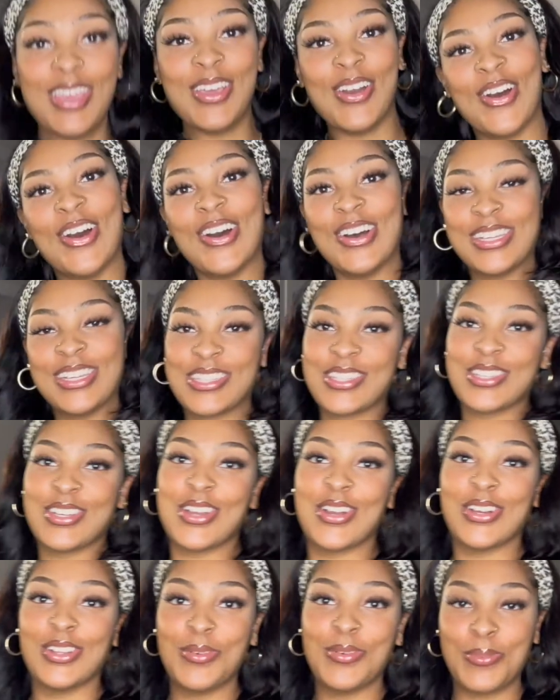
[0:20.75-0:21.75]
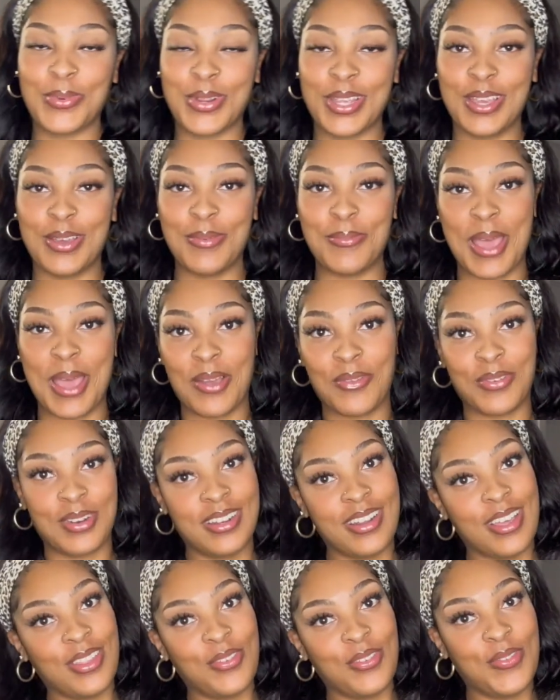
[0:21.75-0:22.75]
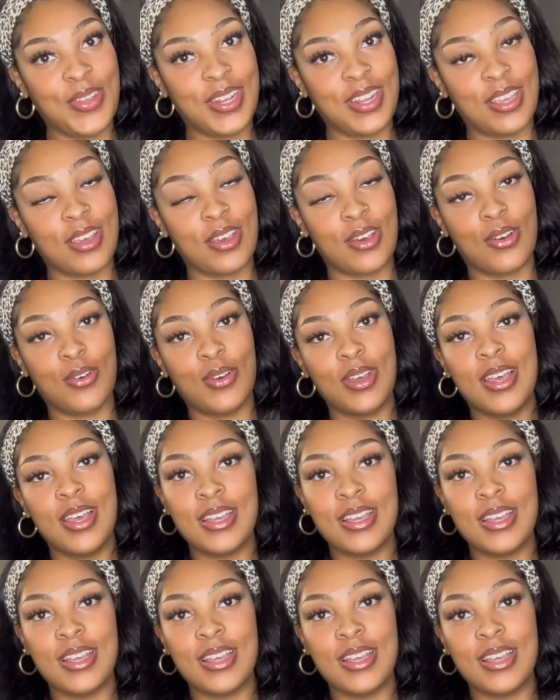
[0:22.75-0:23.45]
y'all, it's your girl Labria back with another video.